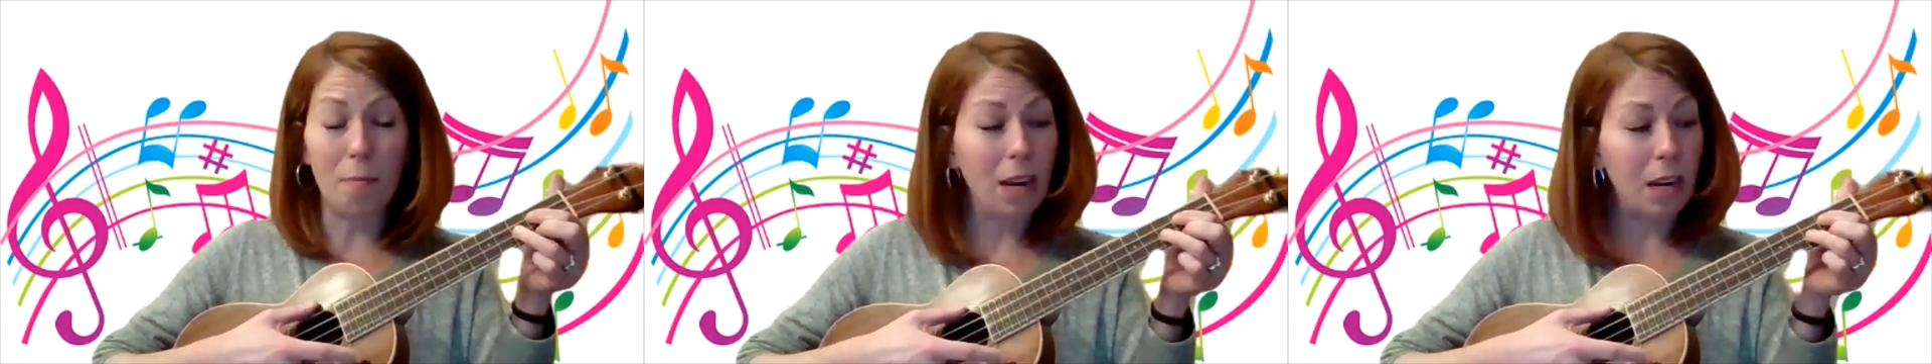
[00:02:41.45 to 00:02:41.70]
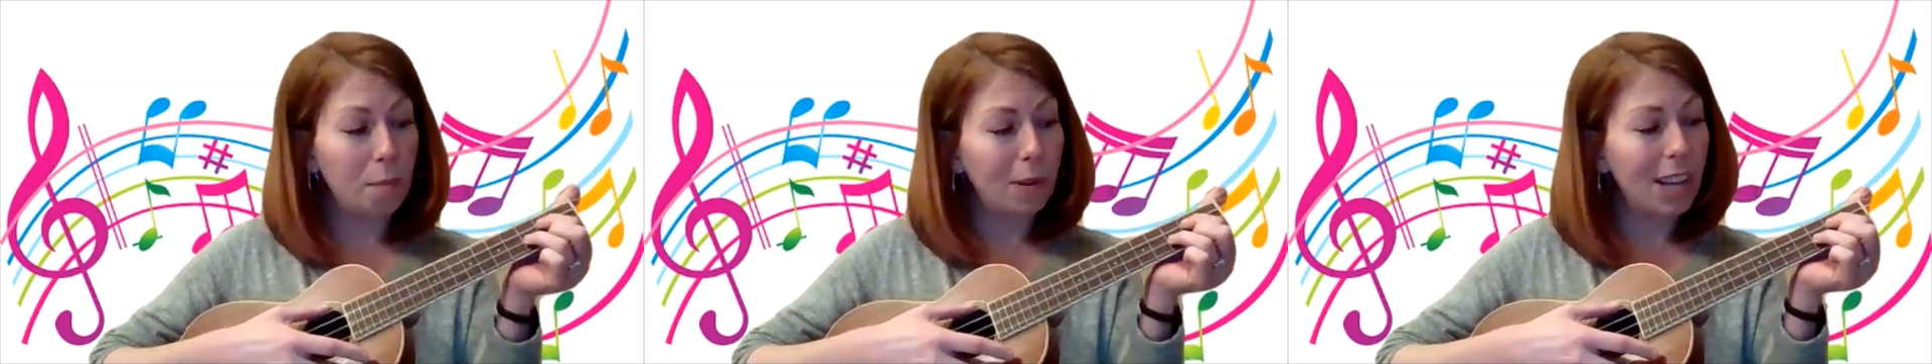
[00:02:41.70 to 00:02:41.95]

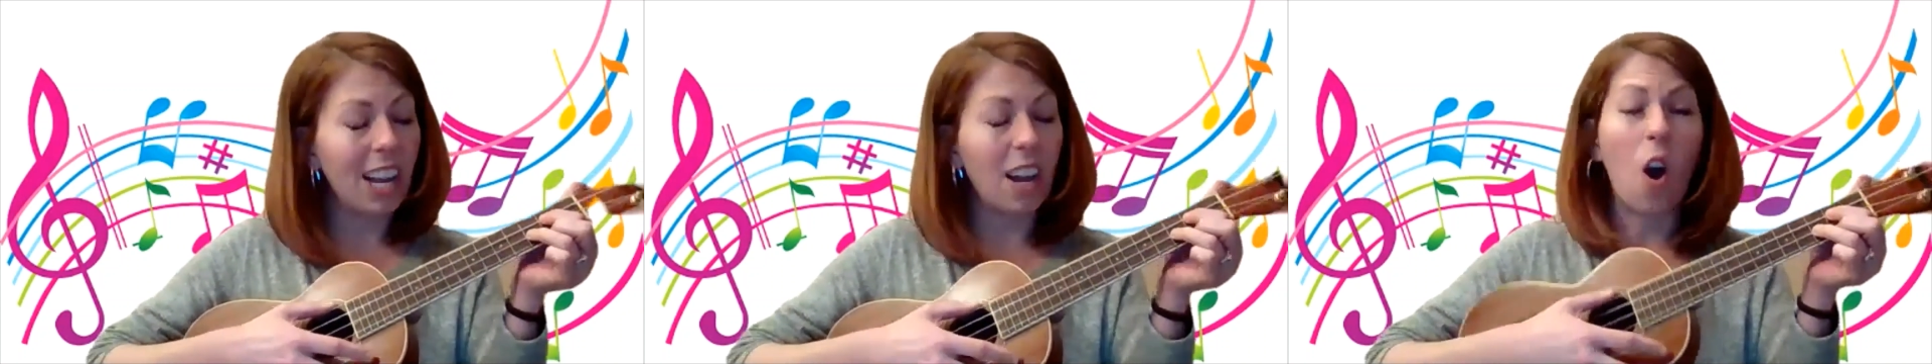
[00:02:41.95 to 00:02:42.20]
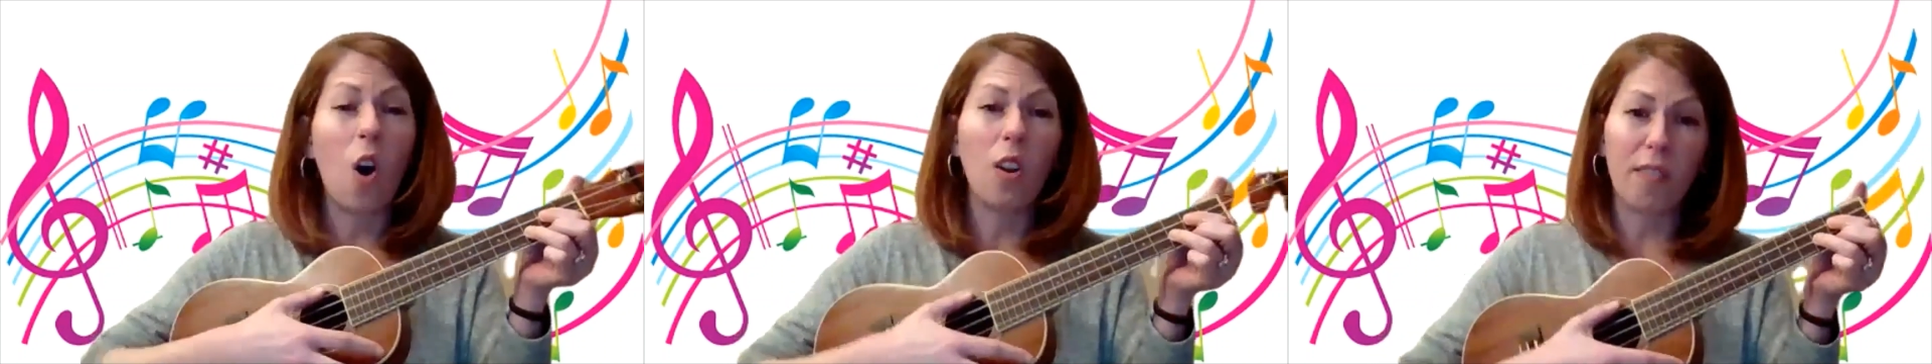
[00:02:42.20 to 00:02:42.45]
meaning playing
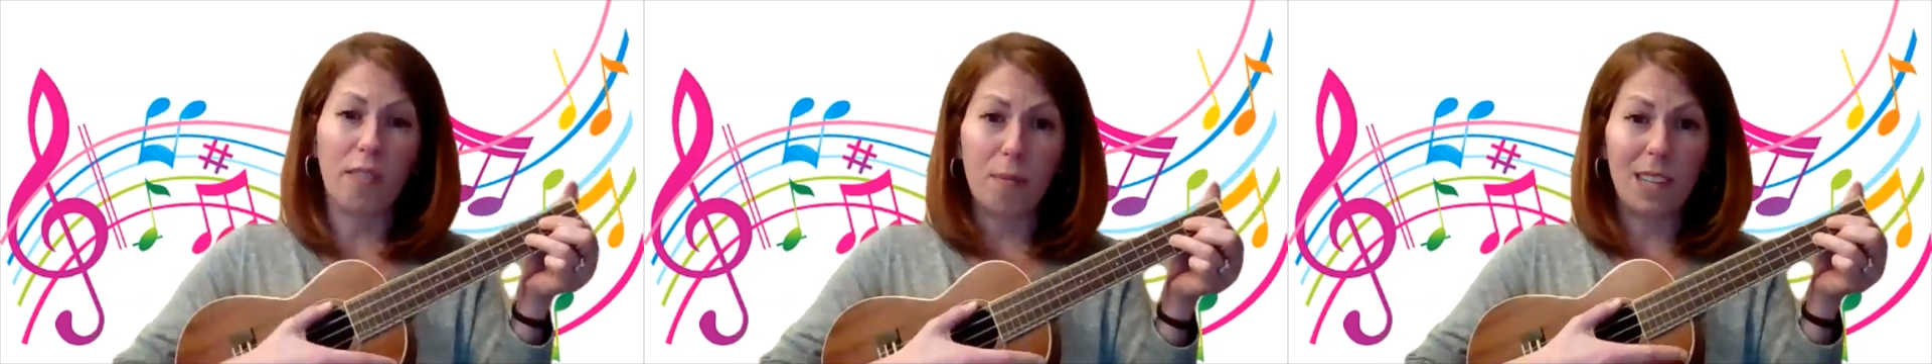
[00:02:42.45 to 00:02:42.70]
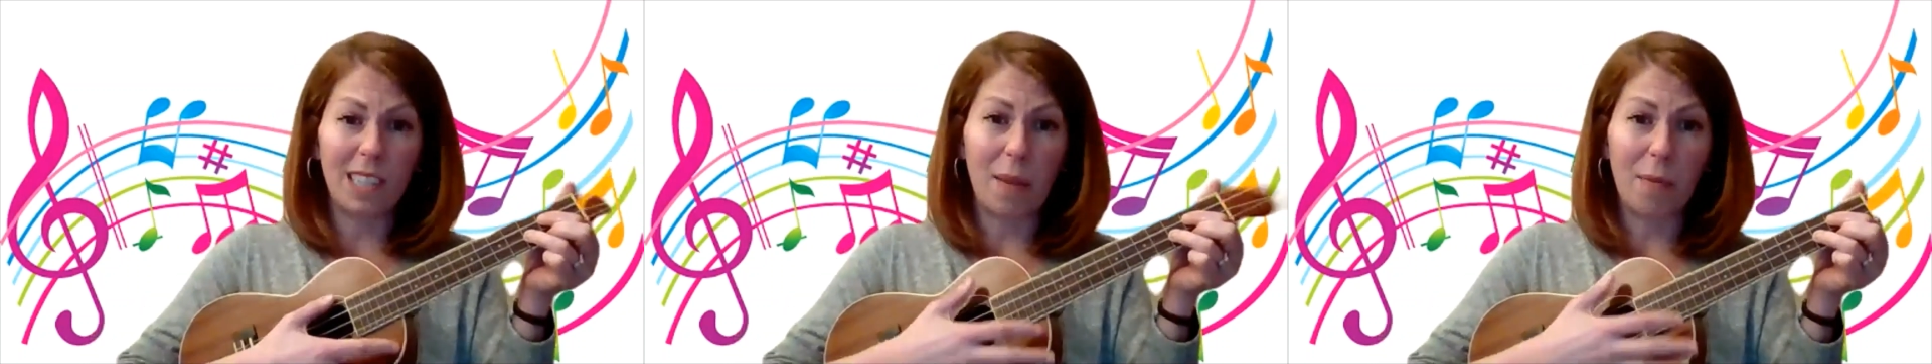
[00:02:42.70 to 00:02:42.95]
all of them
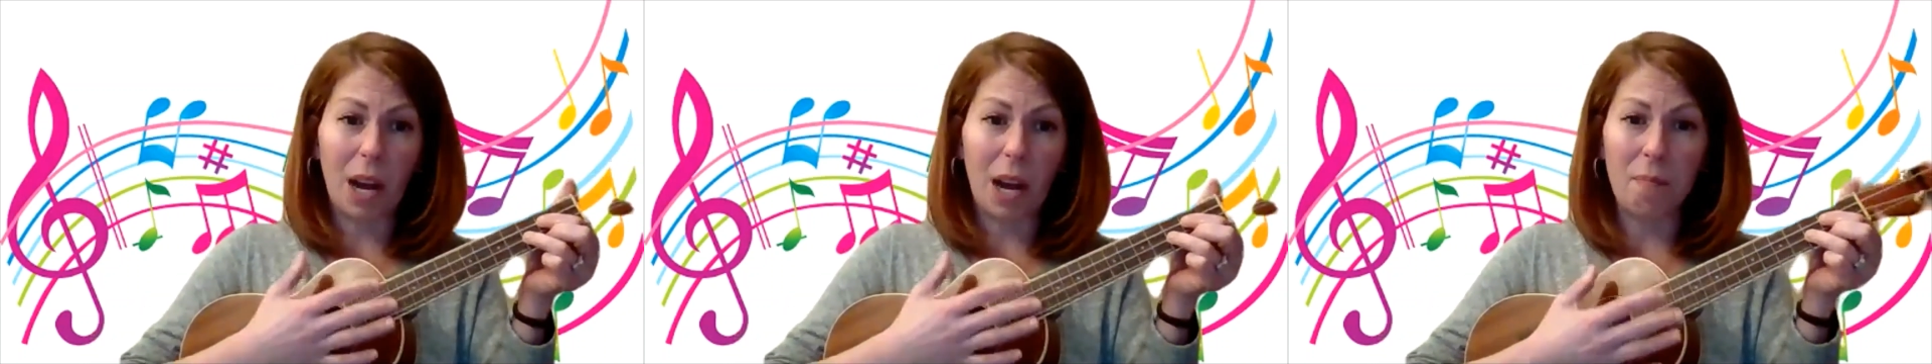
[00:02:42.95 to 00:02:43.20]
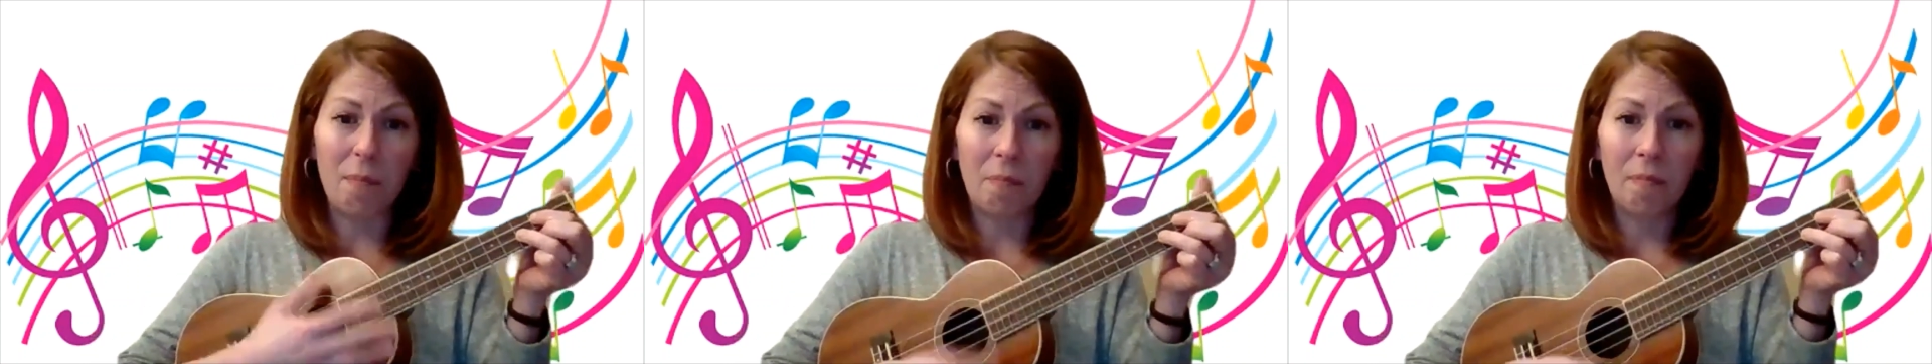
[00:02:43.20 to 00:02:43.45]
at the same time.